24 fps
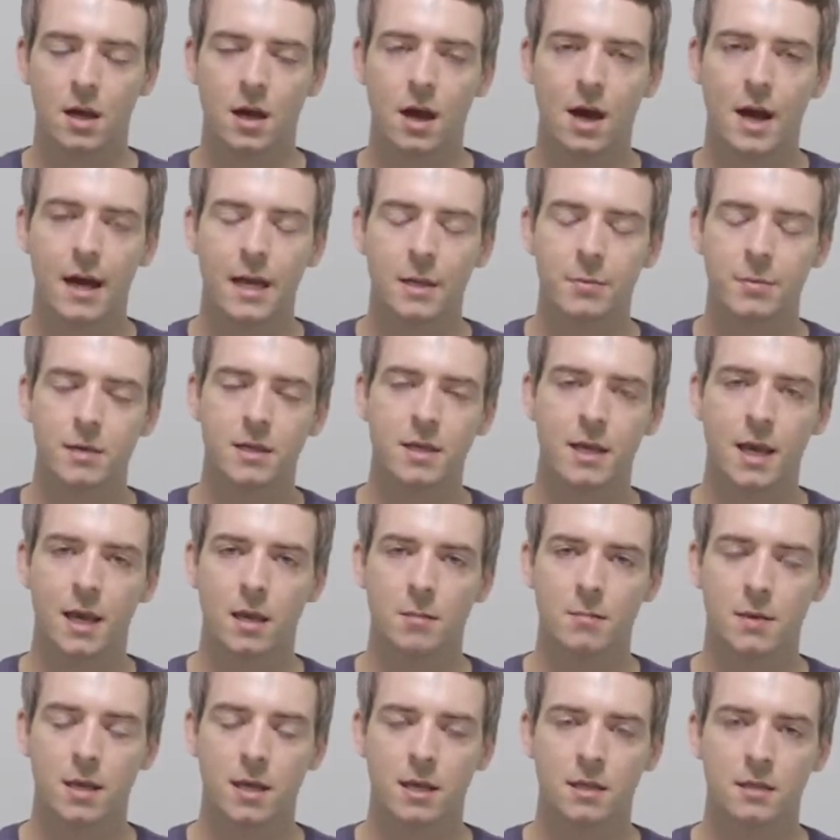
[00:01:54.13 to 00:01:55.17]
IPA
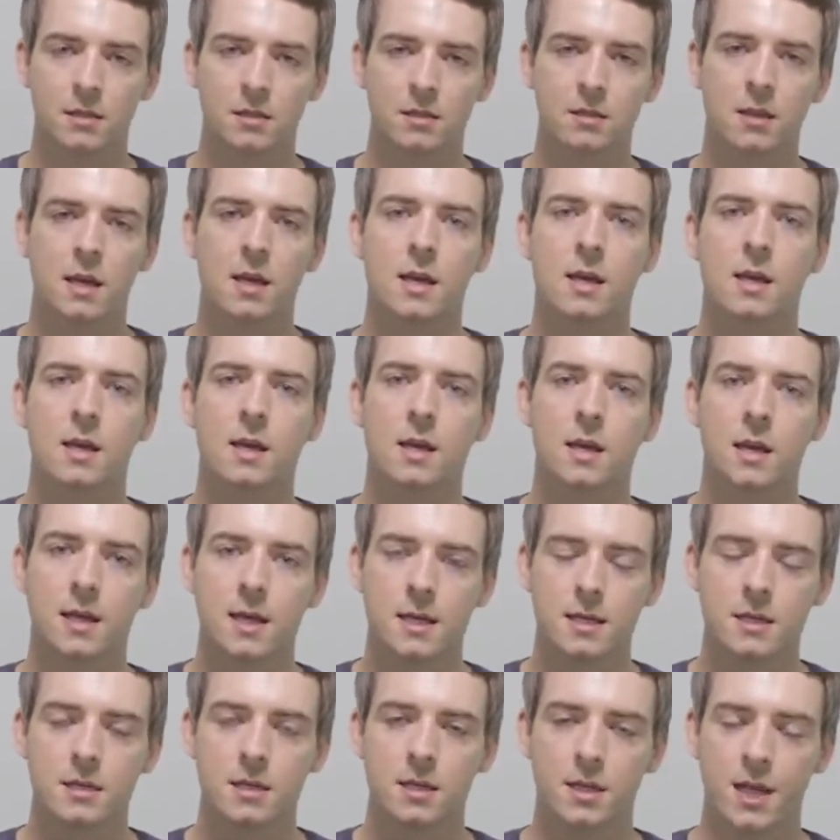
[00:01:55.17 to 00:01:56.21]
means
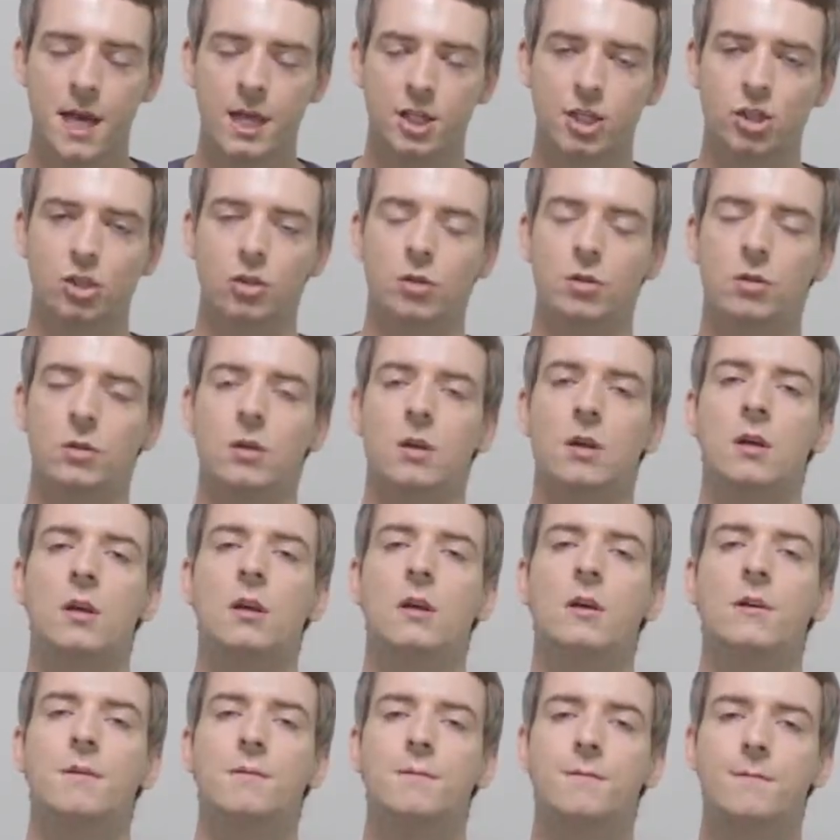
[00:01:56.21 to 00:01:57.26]
International
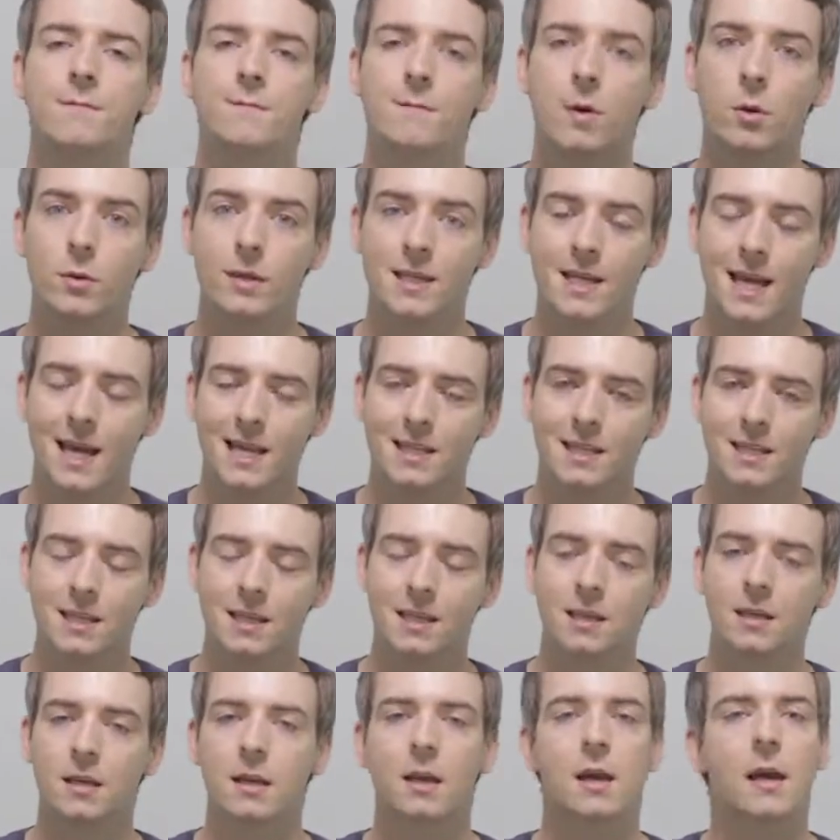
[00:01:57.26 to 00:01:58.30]

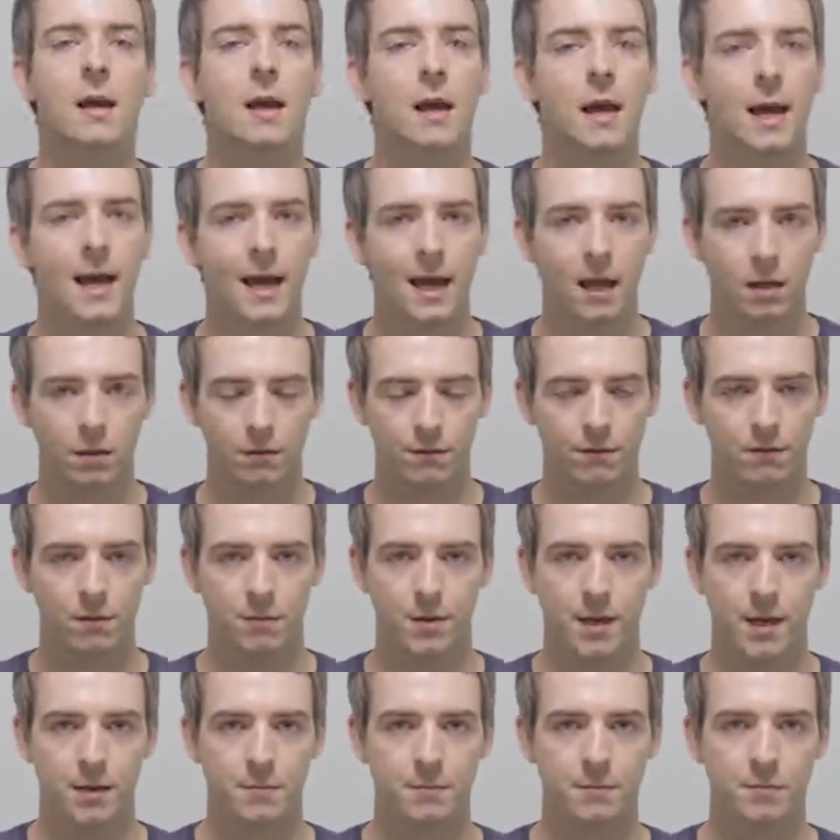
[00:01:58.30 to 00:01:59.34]
Phonetic
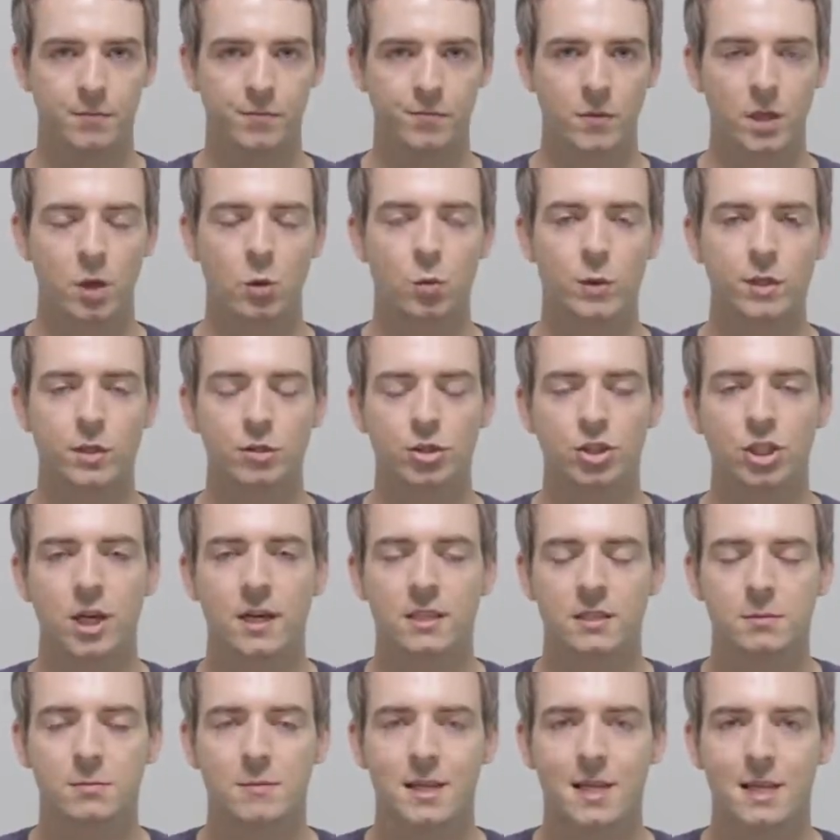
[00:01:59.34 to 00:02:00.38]
Alphabet, which
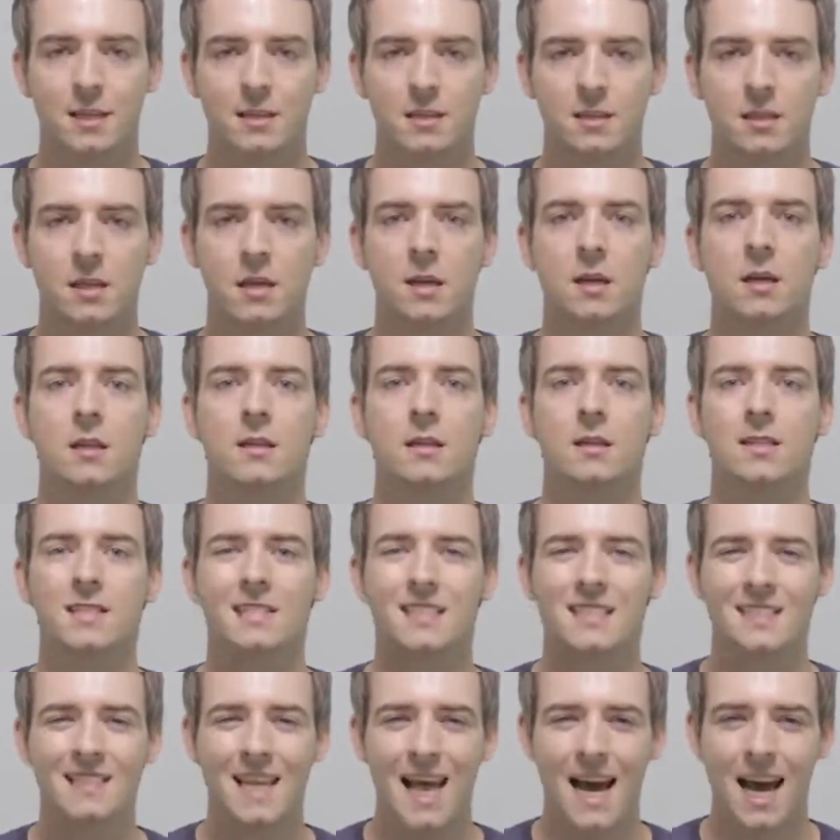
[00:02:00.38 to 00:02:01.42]
just means the
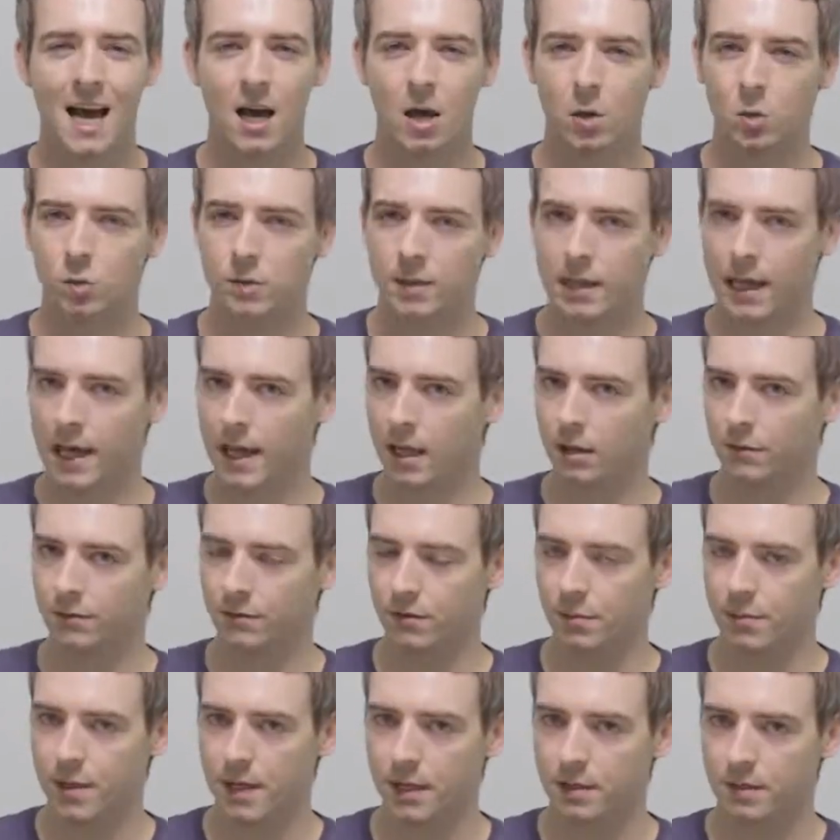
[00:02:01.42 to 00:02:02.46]
sound
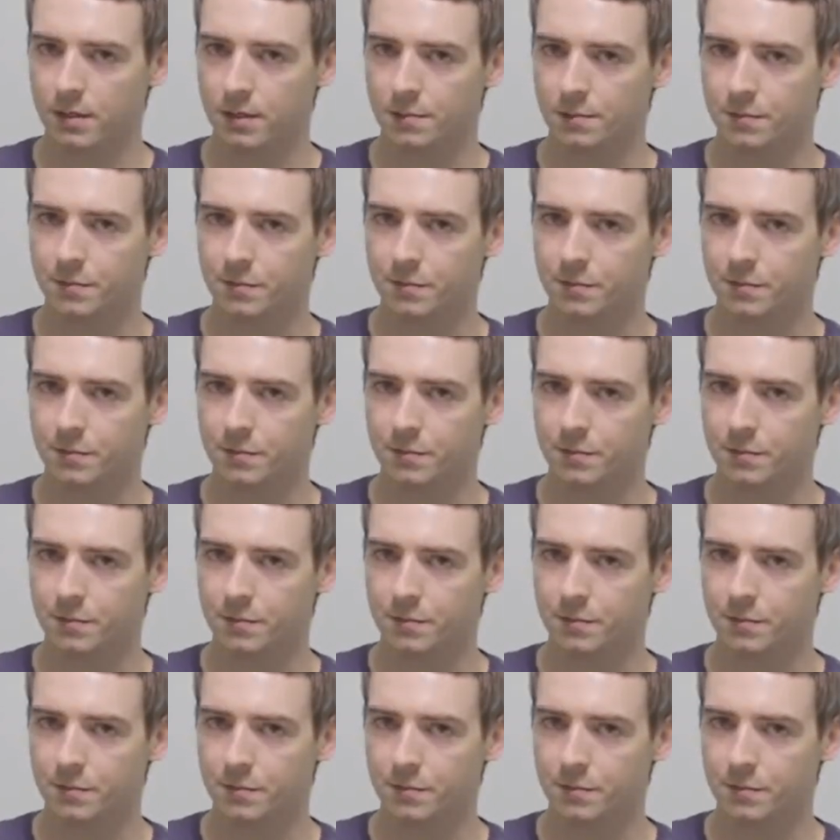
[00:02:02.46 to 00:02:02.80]
alphabet.